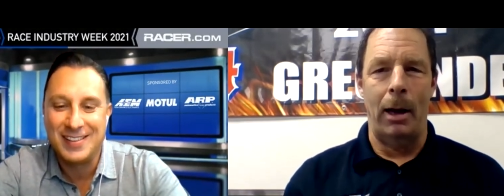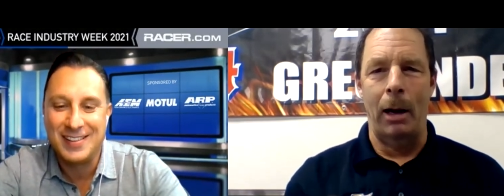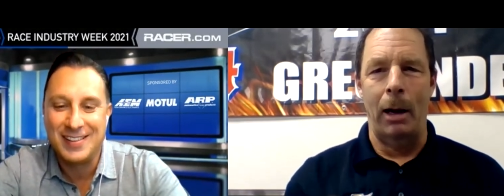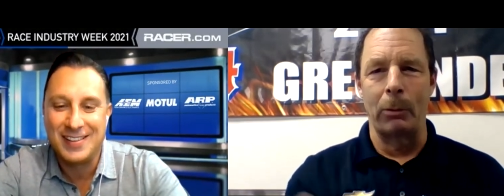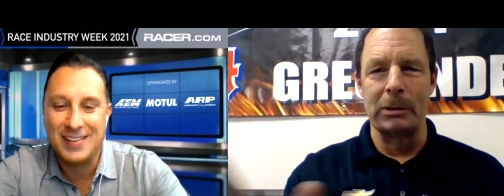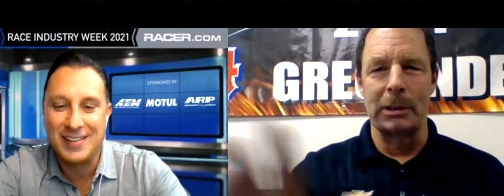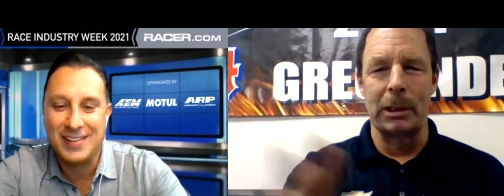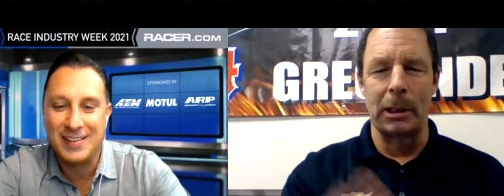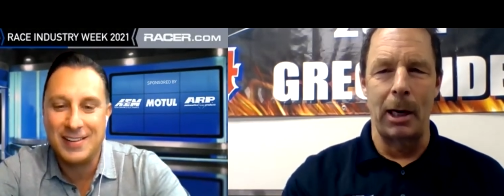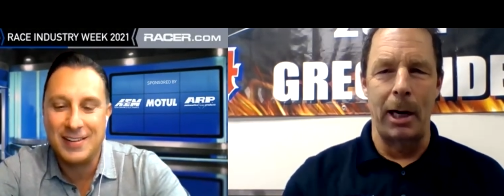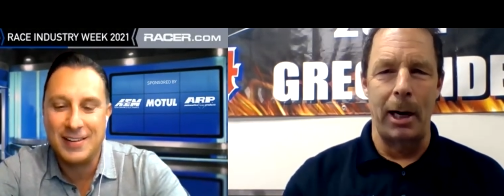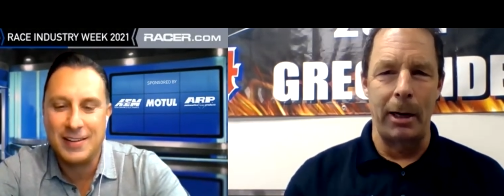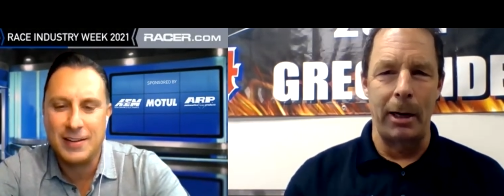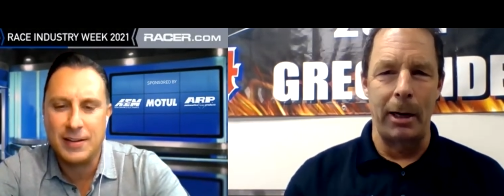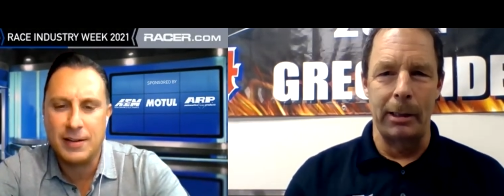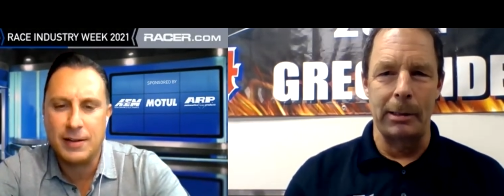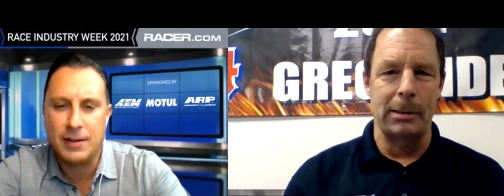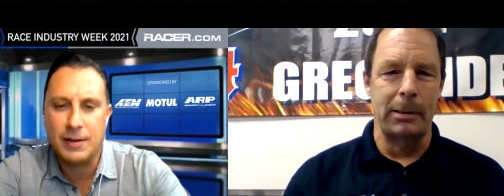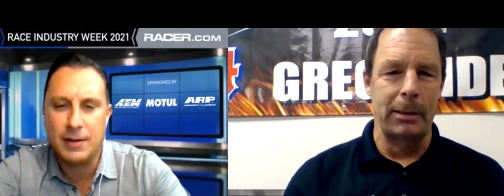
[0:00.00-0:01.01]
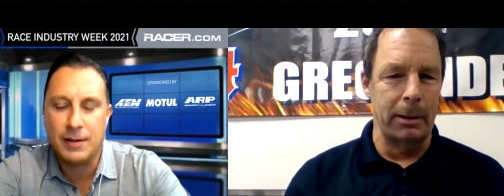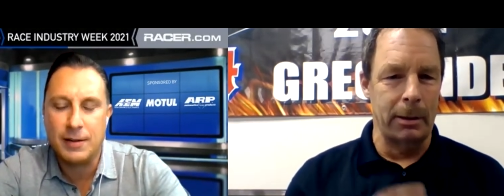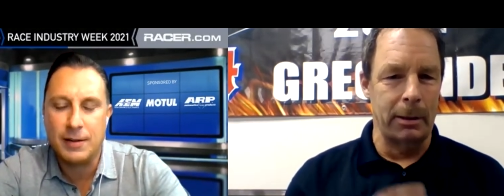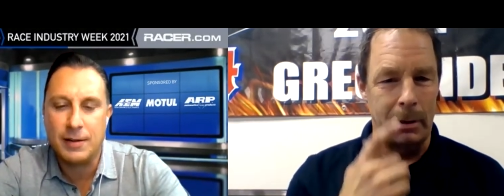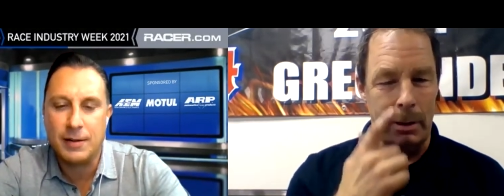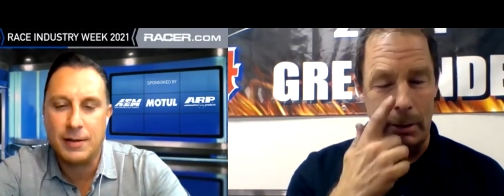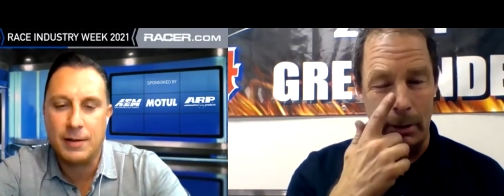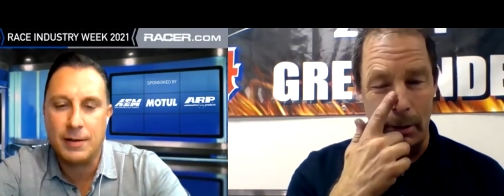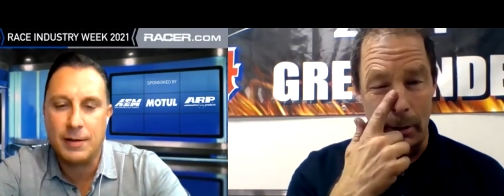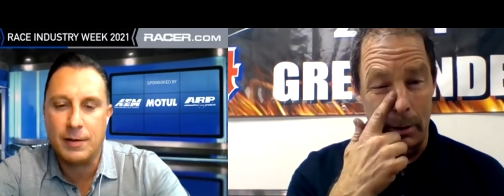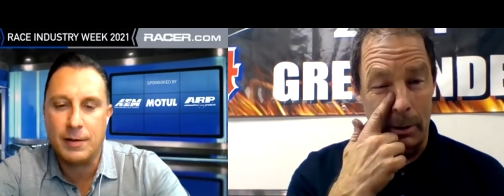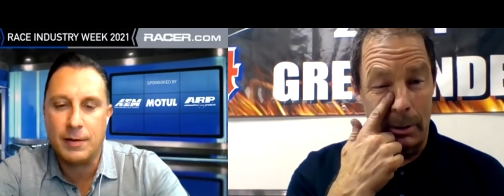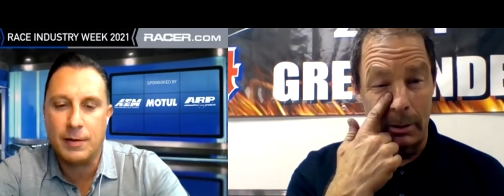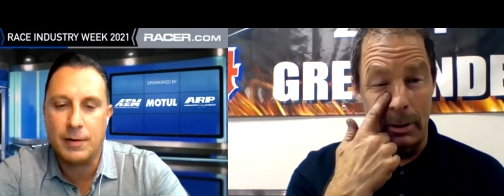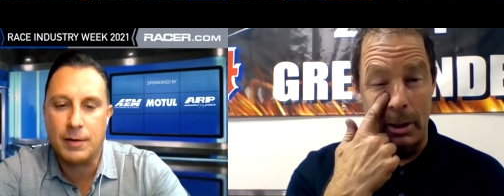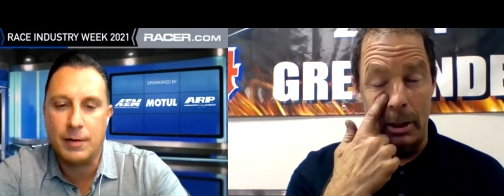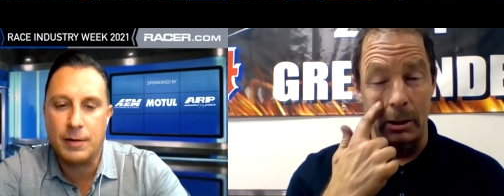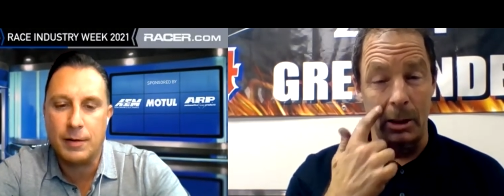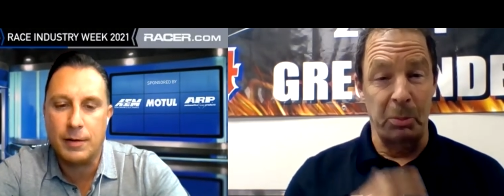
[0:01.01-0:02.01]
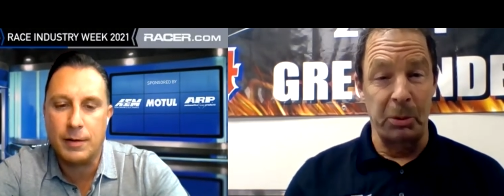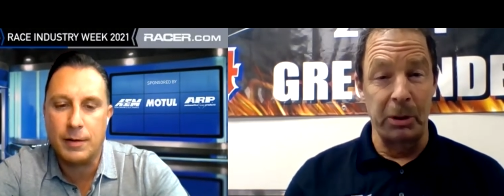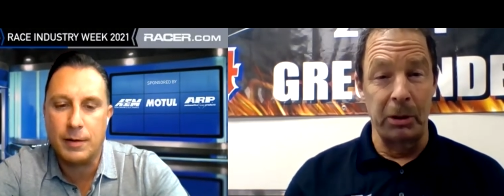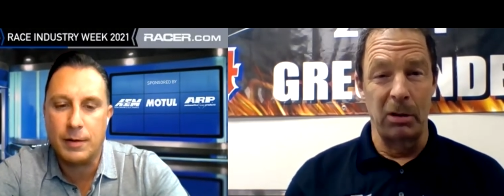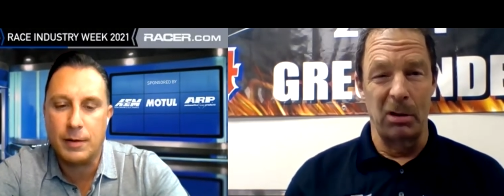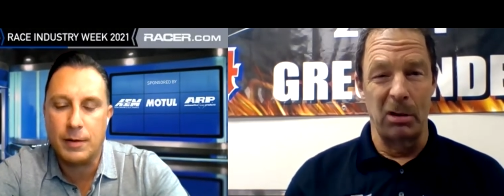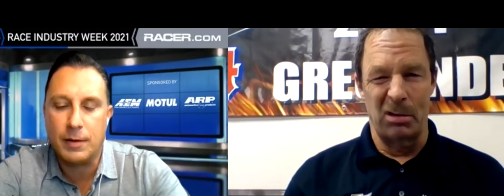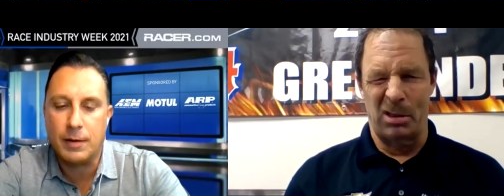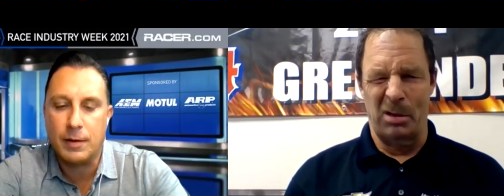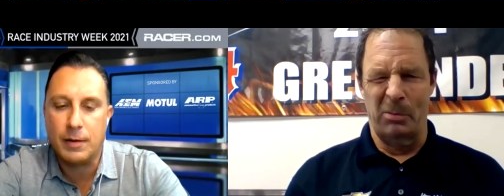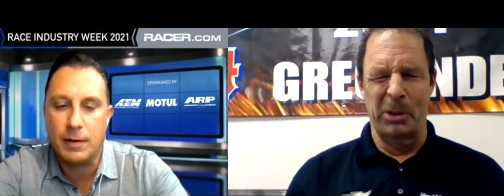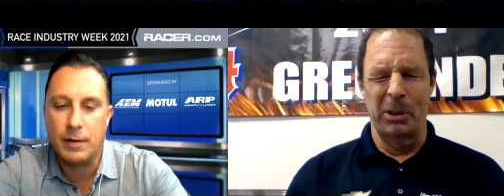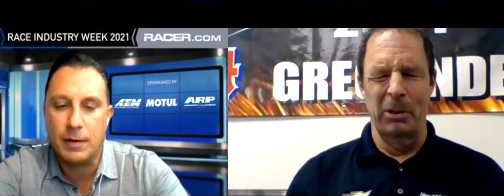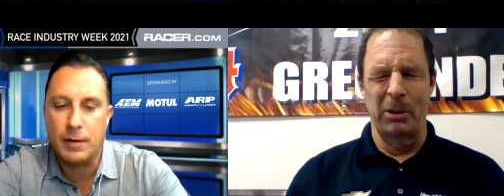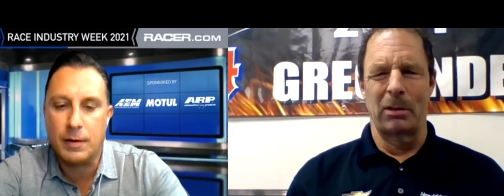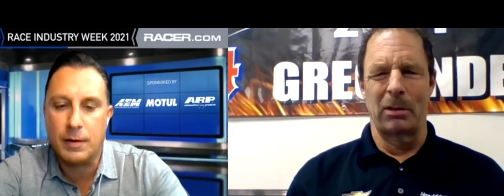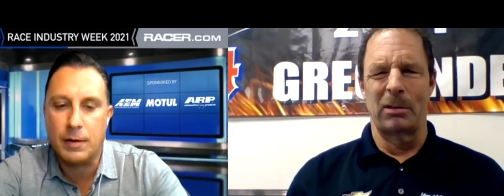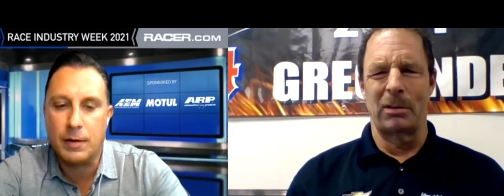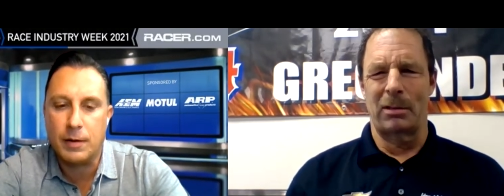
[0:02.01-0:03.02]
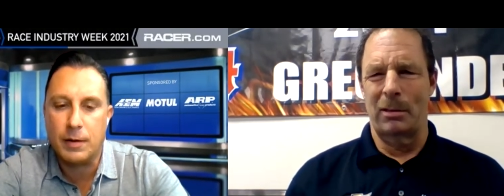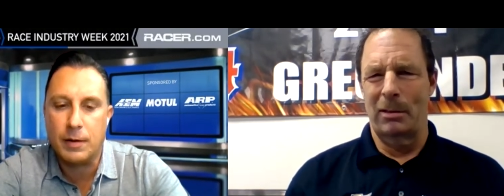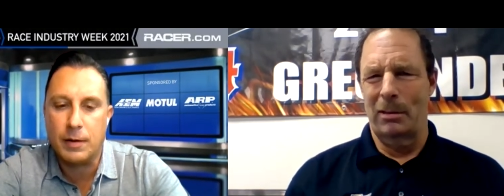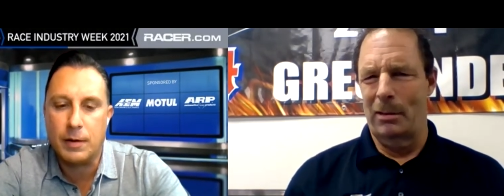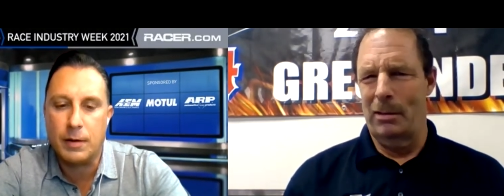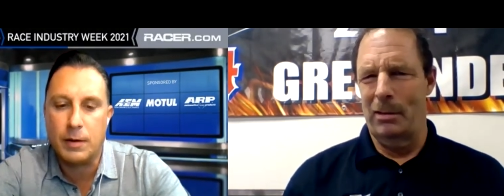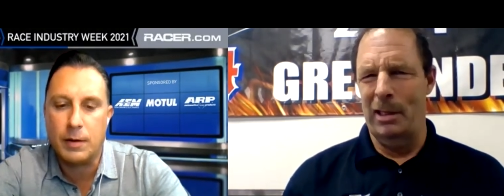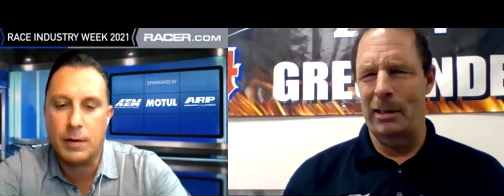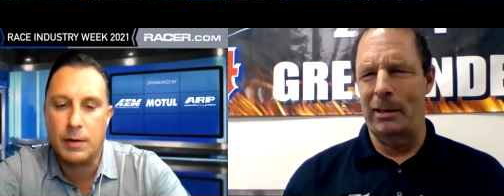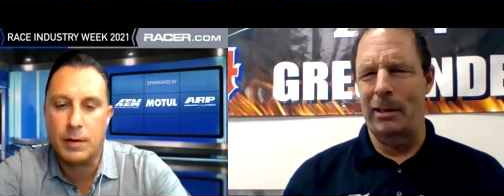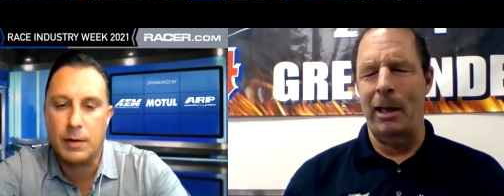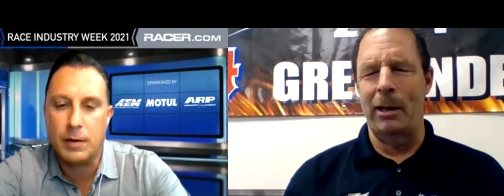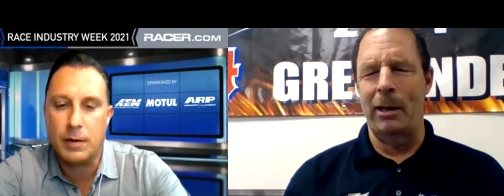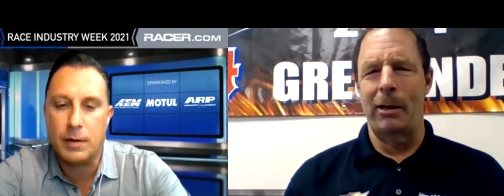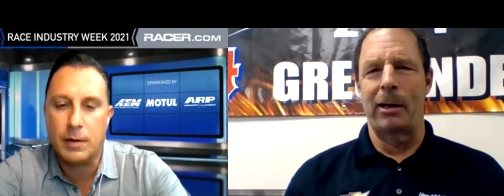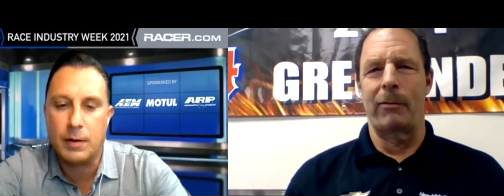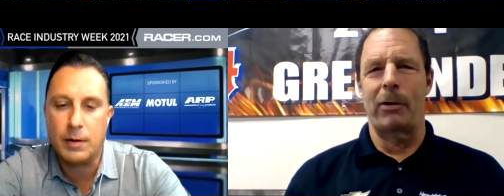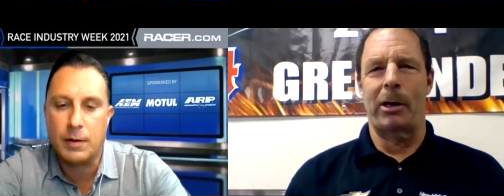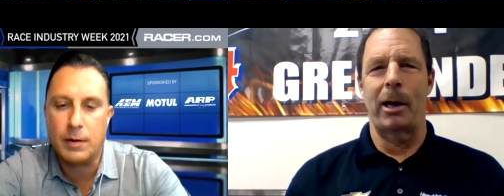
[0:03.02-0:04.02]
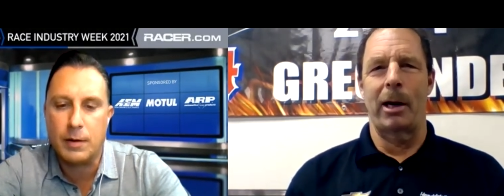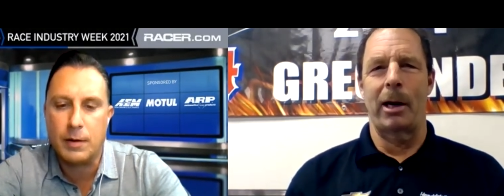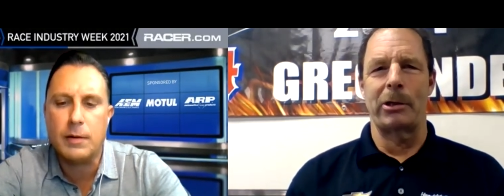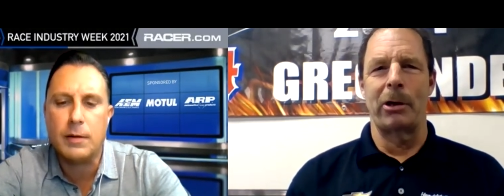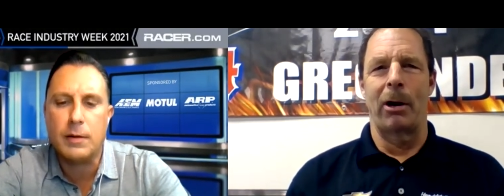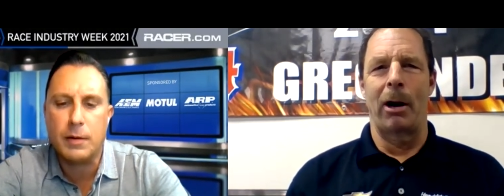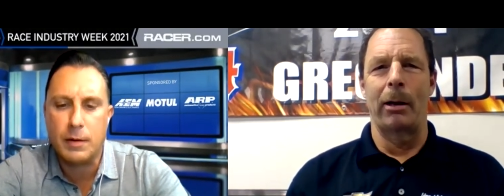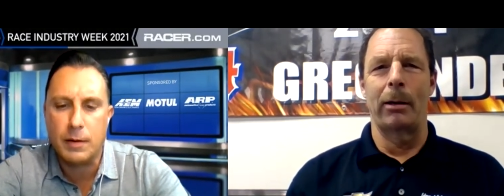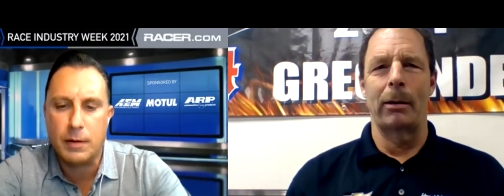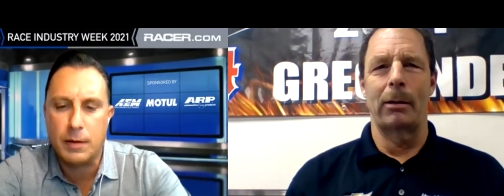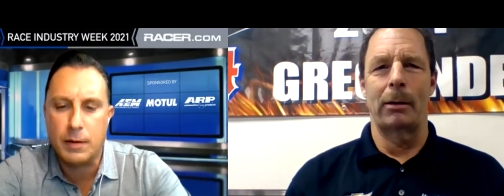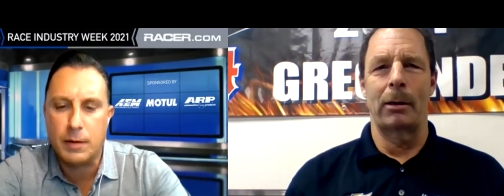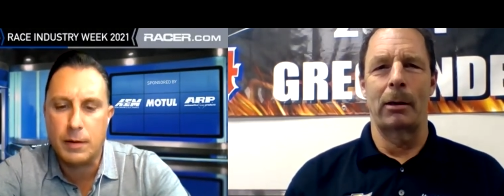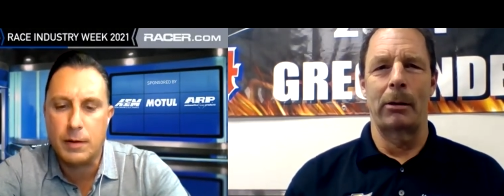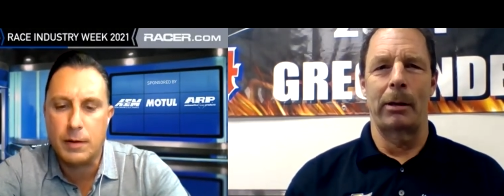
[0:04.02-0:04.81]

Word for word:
Speaker 1: I, I, was the guy that said that that computers, computers, that that'll never catch on.